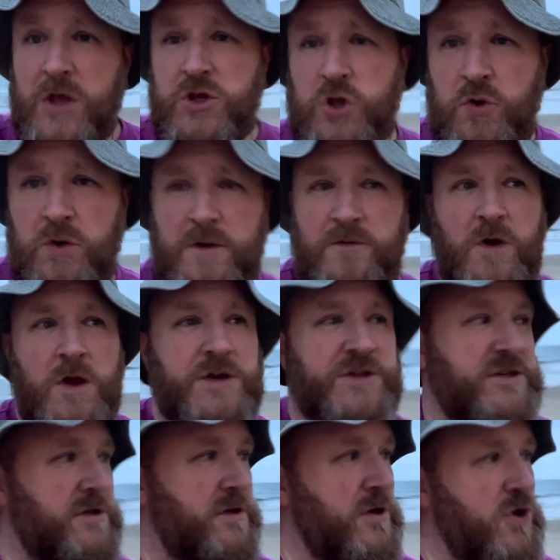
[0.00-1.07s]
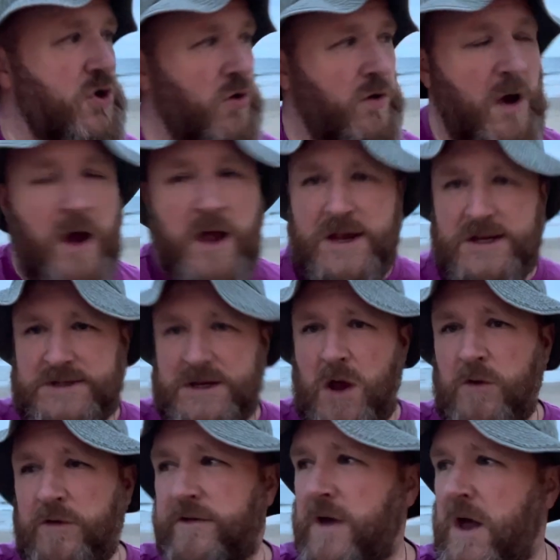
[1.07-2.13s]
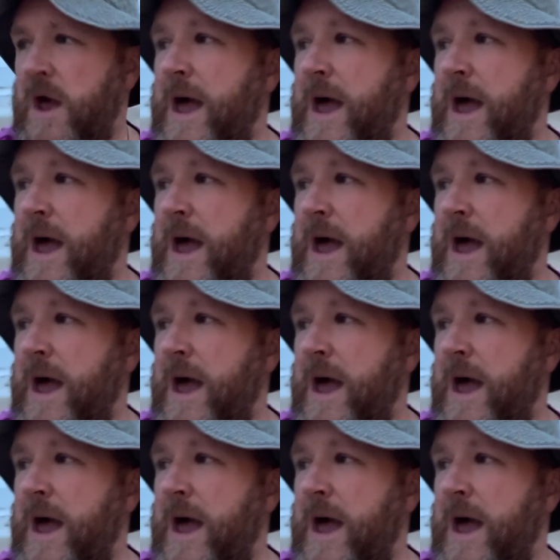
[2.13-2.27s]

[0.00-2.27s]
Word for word: universe, your higher self,